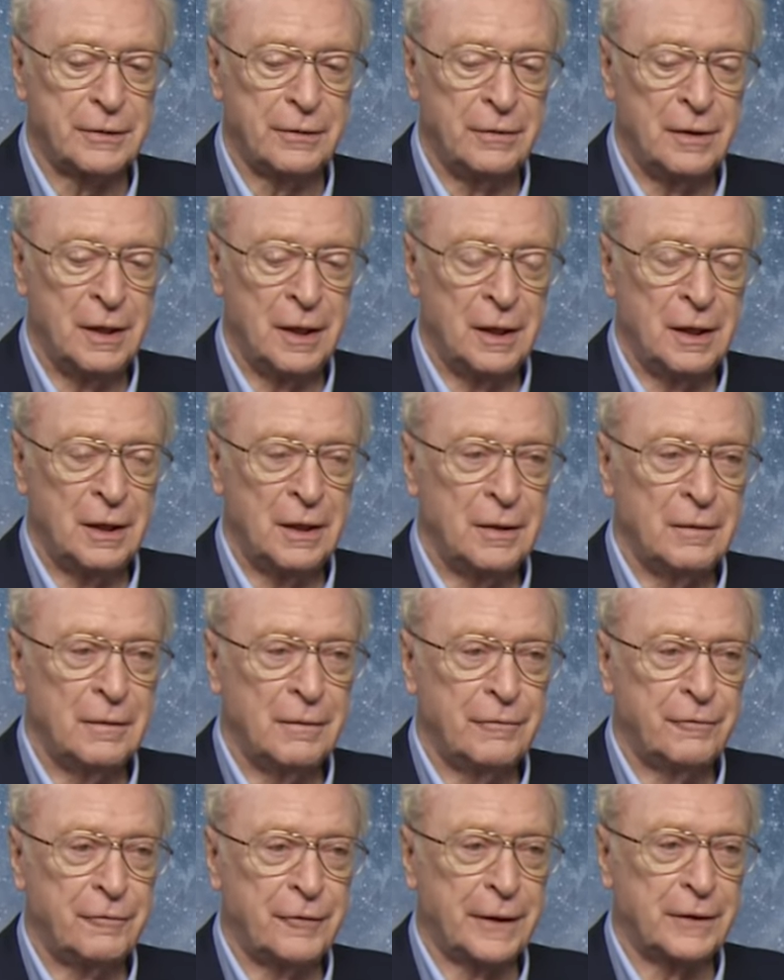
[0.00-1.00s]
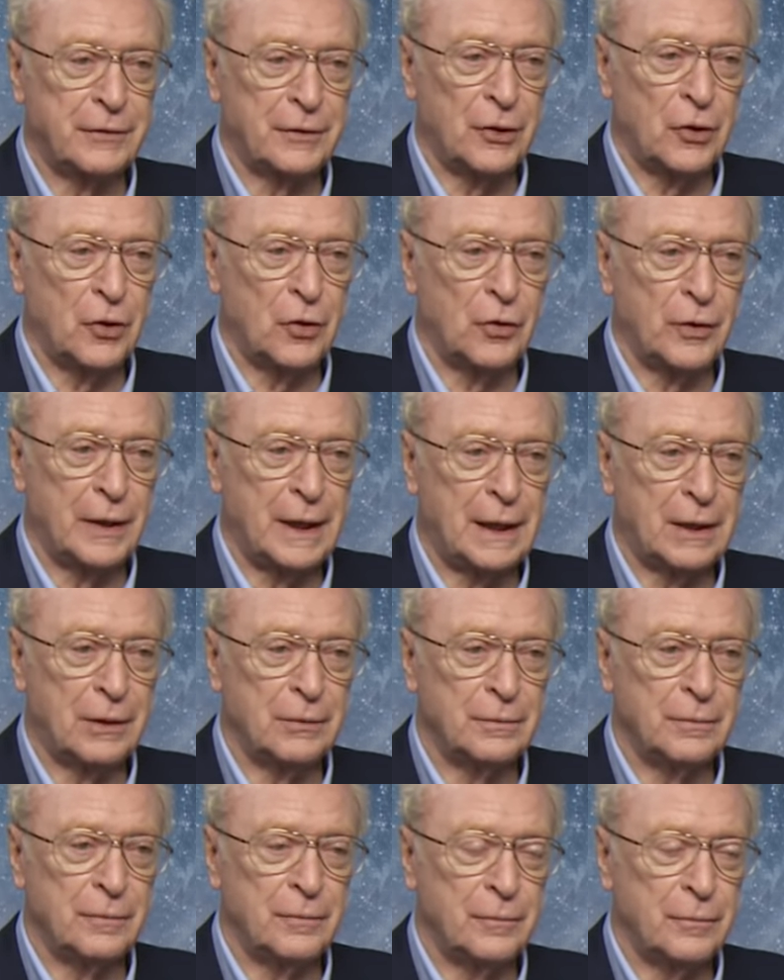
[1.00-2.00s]
he opened up in the interview with The
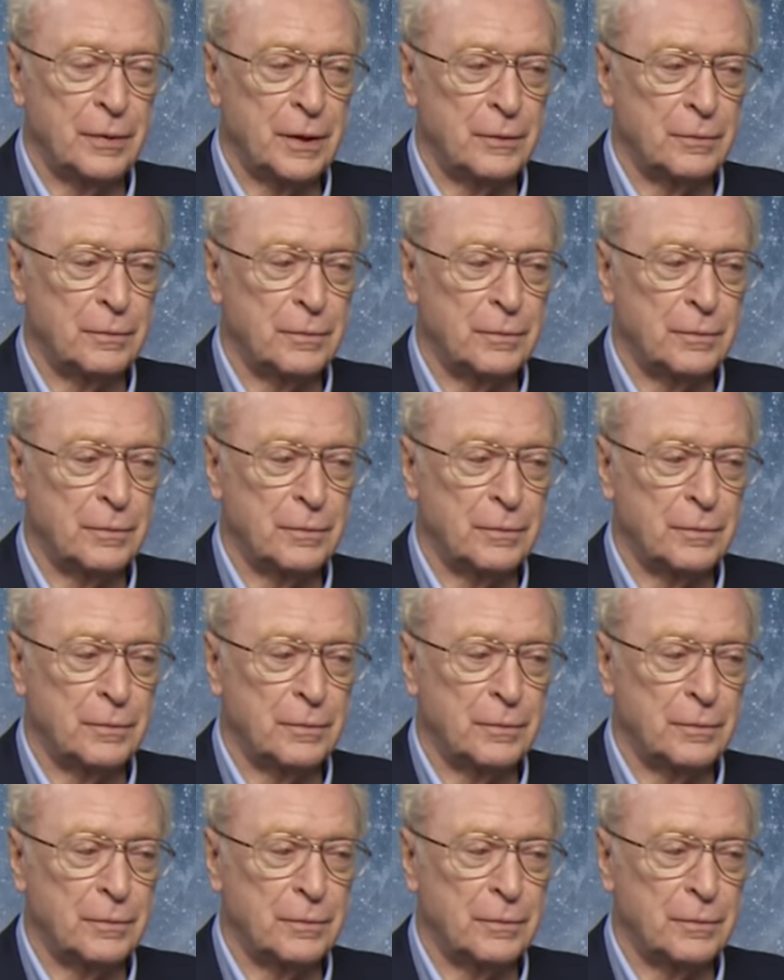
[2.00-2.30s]
Telegraph.